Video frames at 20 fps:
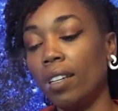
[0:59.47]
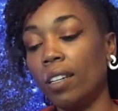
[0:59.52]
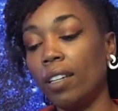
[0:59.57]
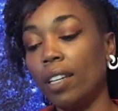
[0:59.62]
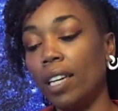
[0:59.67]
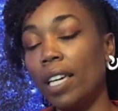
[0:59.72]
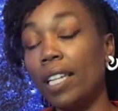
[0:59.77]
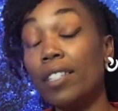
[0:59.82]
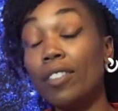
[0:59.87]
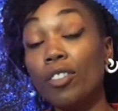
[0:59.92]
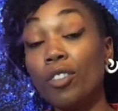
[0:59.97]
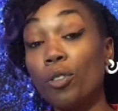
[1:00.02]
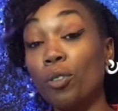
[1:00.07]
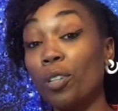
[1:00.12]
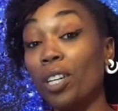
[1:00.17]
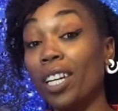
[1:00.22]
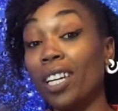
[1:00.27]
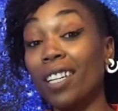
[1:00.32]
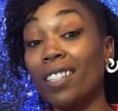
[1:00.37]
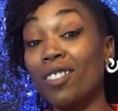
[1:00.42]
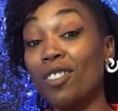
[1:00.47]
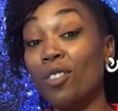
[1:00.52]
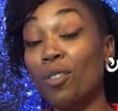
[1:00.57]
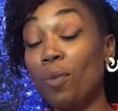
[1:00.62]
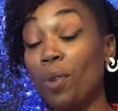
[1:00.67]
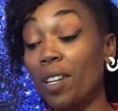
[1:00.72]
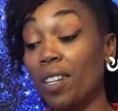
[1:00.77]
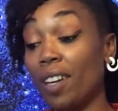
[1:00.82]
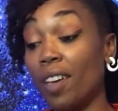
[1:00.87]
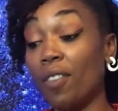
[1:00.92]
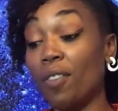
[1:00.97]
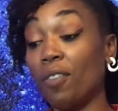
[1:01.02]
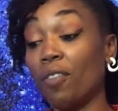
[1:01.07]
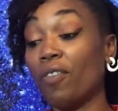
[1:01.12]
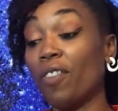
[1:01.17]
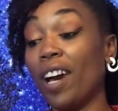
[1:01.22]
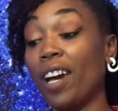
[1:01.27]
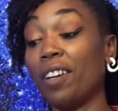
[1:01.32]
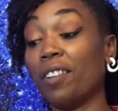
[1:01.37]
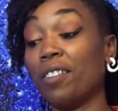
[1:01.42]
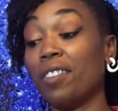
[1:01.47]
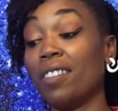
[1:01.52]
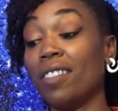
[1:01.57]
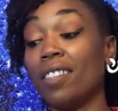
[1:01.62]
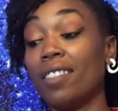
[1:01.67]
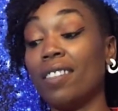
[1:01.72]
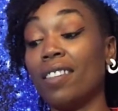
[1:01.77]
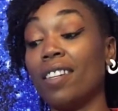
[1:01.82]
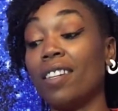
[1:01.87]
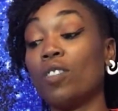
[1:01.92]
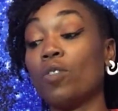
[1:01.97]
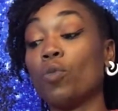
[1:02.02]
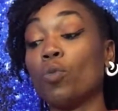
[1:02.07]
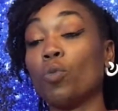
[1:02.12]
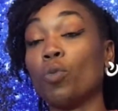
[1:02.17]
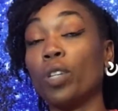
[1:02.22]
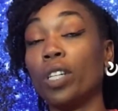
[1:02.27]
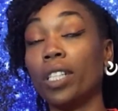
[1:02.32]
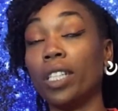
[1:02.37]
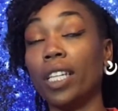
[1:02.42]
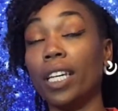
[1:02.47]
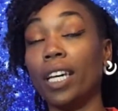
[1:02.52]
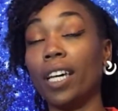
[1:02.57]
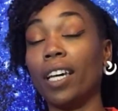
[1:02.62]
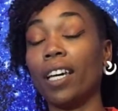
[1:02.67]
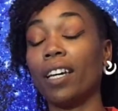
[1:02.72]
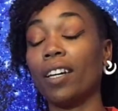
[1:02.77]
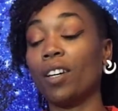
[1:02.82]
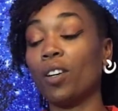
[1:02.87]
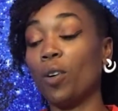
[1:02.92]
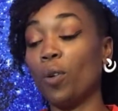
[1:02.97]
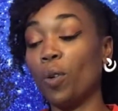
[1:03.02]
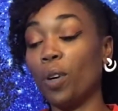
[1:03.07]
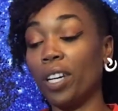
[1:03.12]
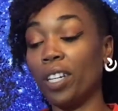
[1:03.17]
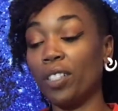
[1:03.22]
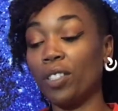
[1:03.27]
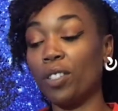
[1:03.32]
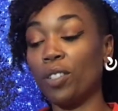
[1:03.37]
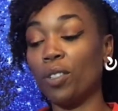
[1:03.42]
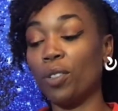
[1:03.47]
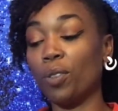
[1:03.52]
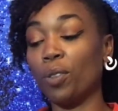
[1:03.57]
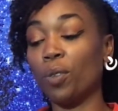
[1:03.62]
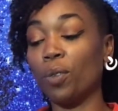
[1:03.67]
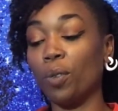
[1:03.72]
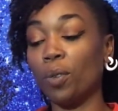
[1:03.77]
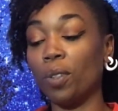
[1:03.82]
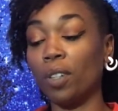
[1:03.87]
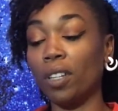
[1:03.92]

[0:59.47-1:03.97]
entering into another fire season is really going to